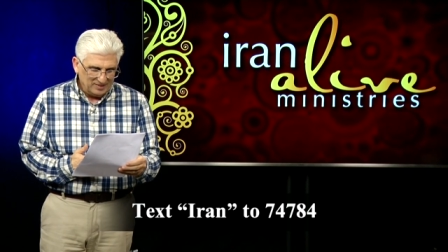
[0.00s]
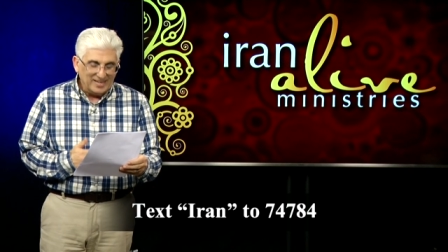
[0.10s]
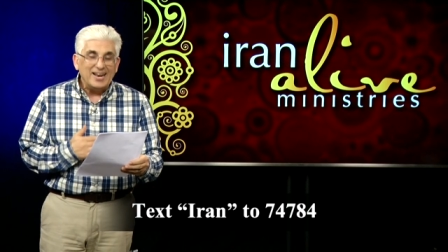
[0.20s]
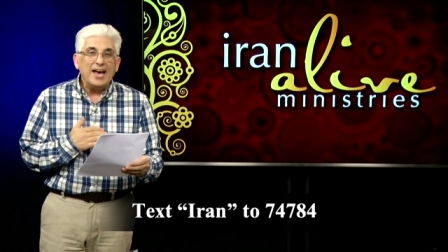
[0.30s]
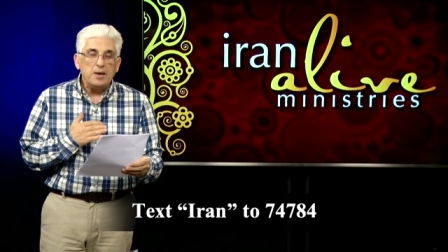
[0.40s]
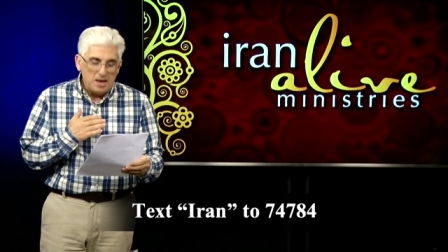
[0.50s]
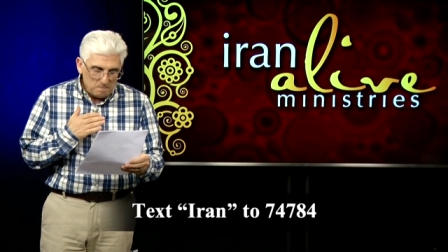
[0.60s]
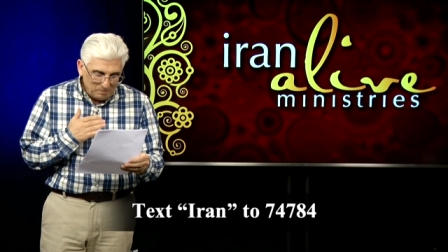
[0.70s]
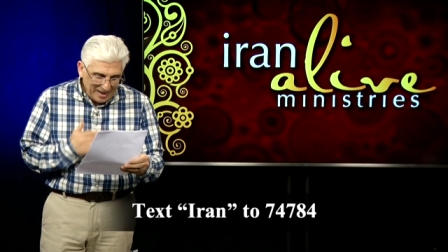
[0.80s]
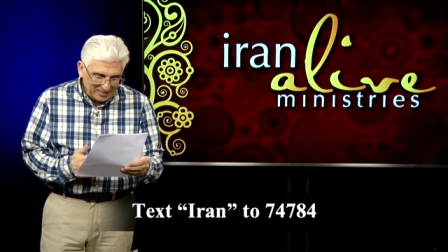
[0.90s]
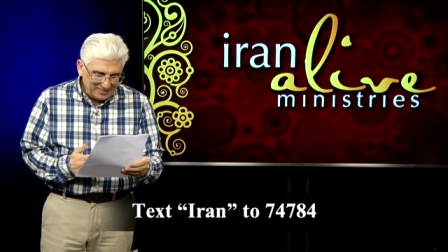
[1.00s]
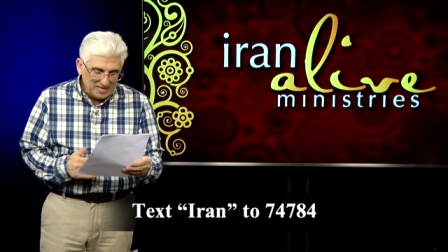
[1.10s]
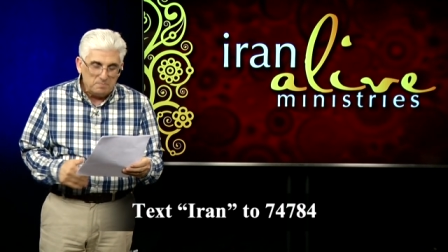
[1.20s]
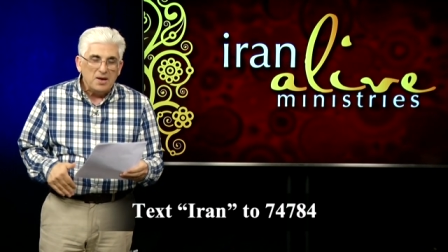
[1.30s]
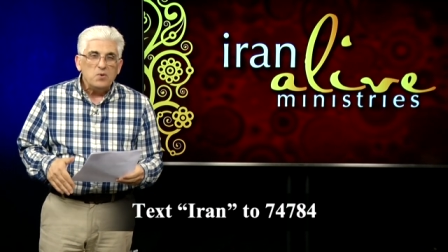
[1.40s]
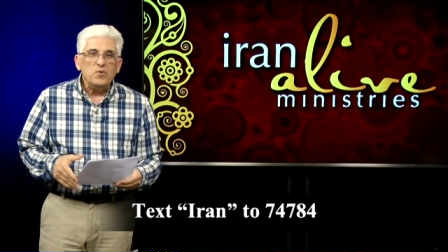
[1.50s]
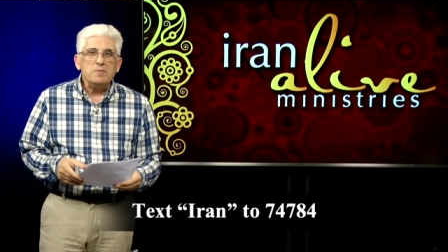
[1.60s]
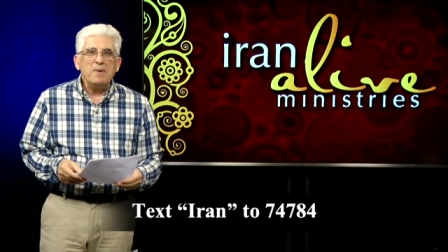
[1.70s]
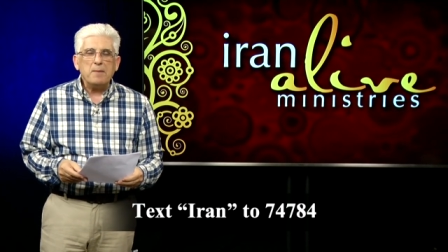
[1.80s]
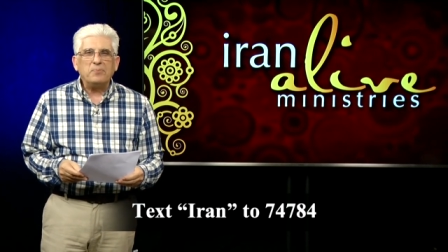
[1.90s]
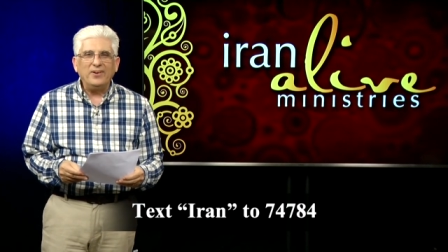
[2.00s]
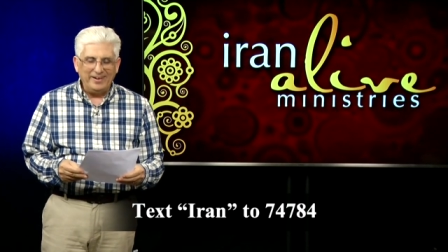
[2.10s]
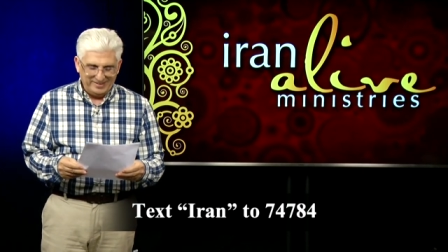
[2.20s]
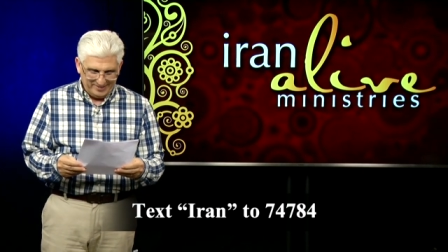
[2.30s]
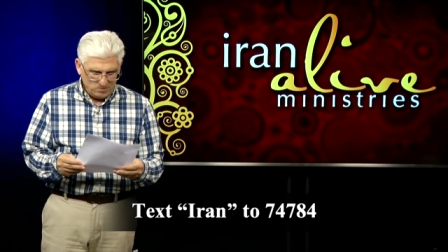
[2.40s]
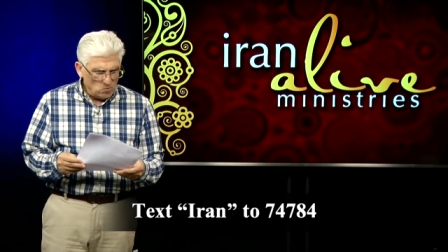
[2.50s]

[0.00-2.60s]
Then I blessed him with my prayers."